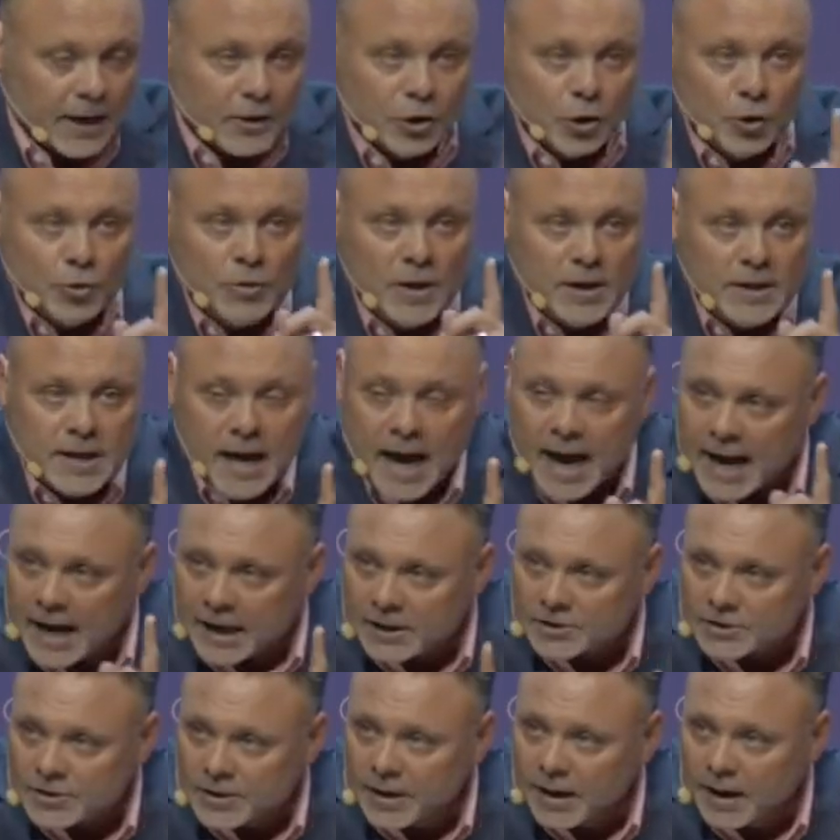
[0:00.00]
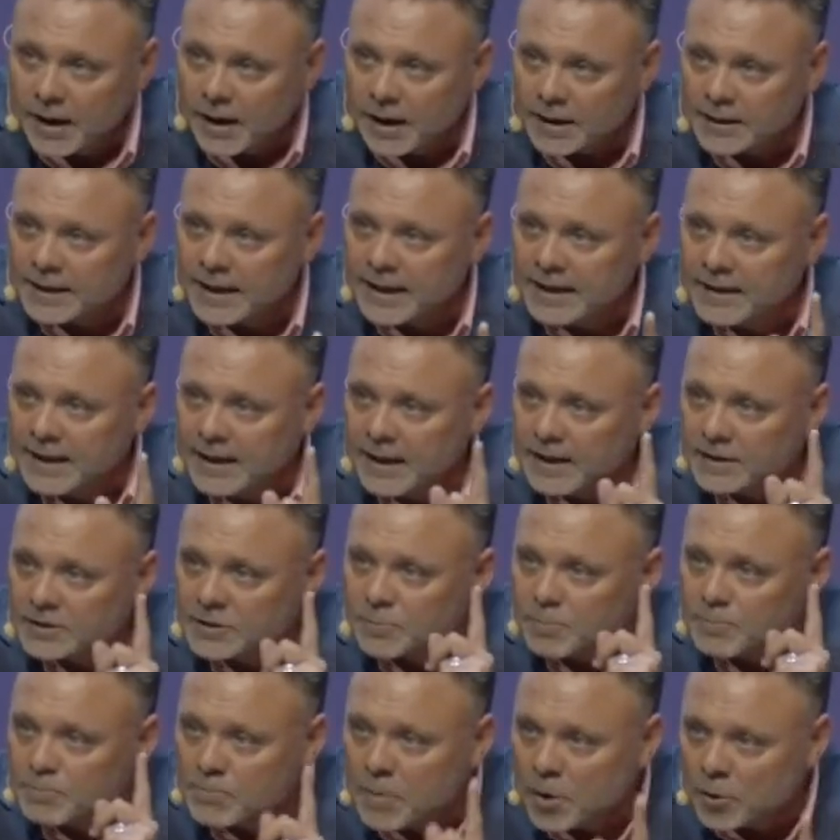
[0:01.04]
And you need to ask God in
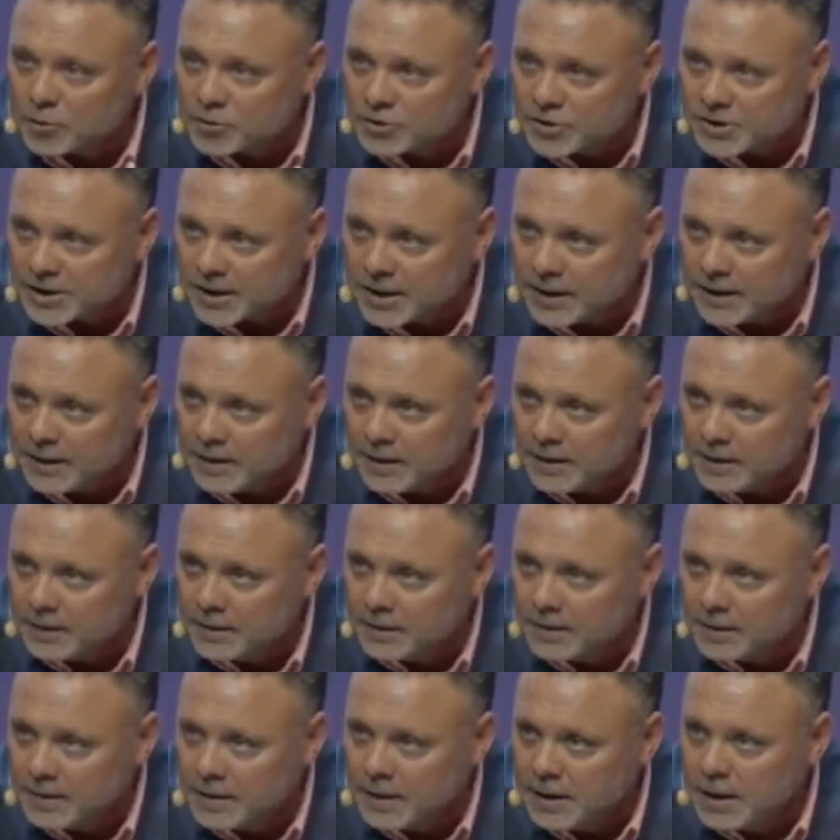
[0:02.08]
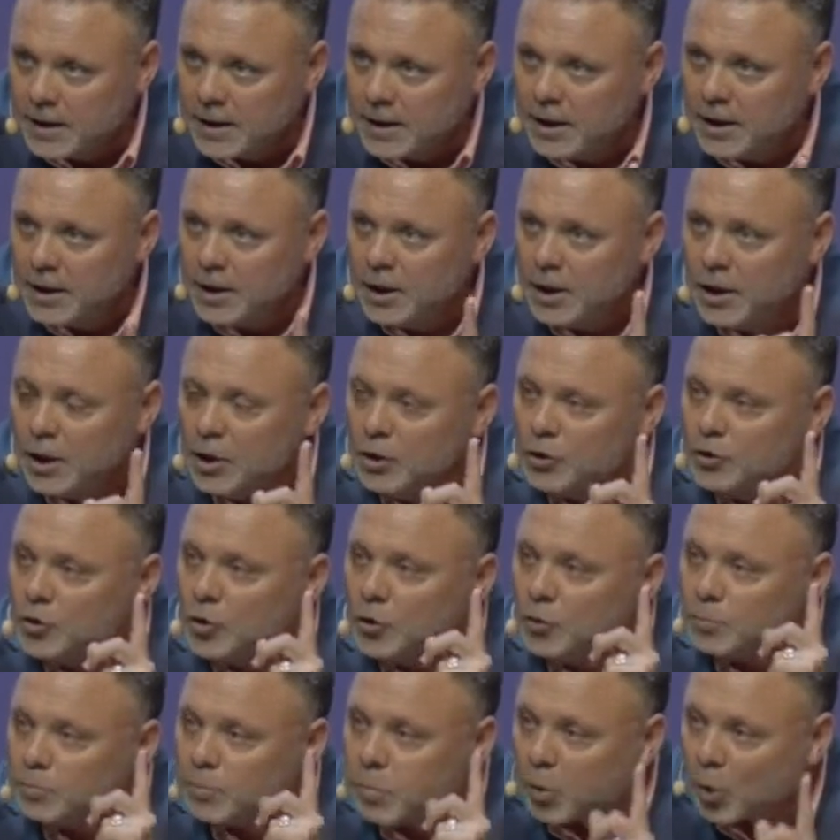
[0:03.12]
His mercy
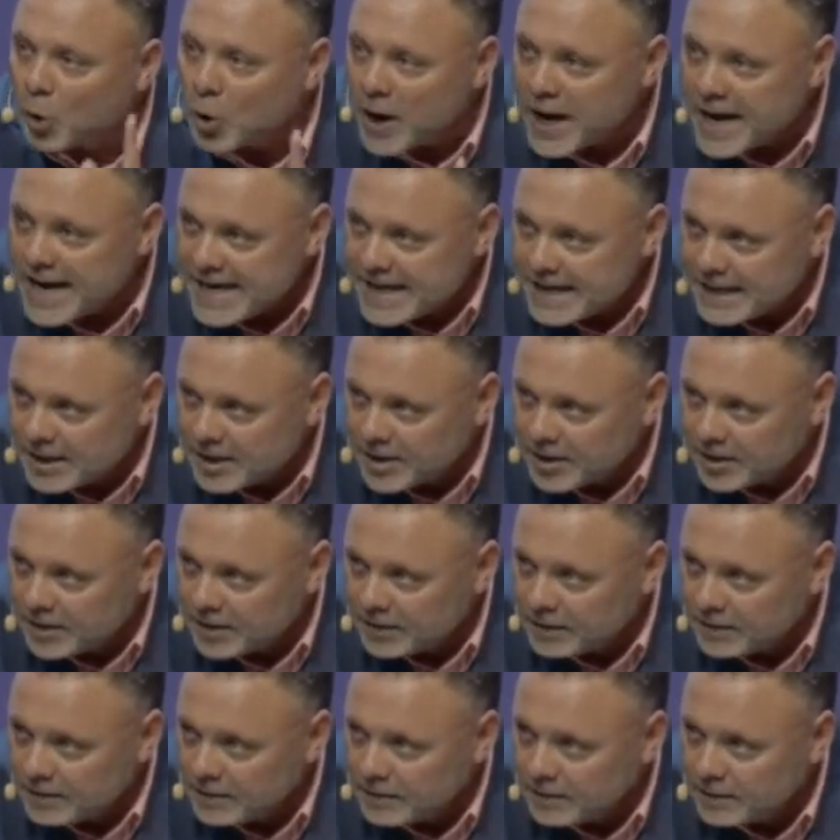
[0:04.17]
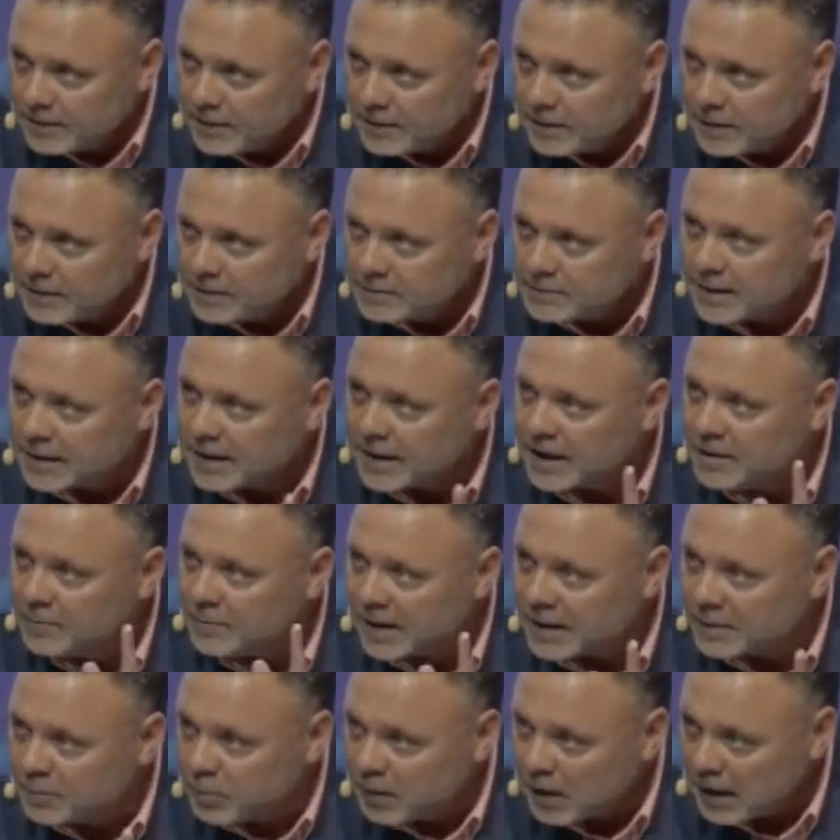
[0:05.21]
to break that He
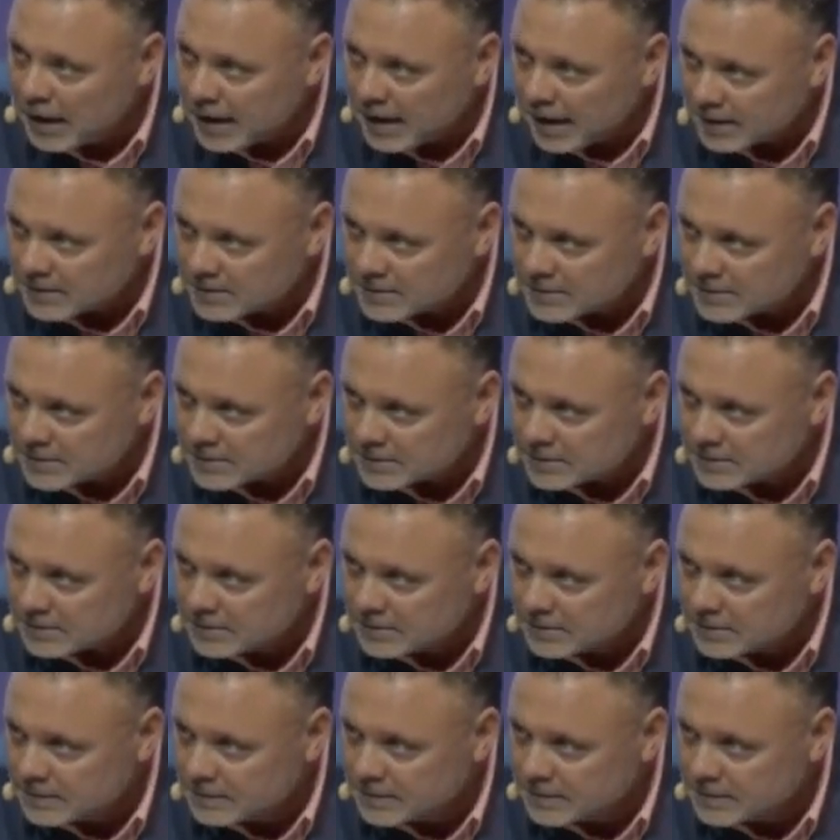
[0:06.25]
may bless.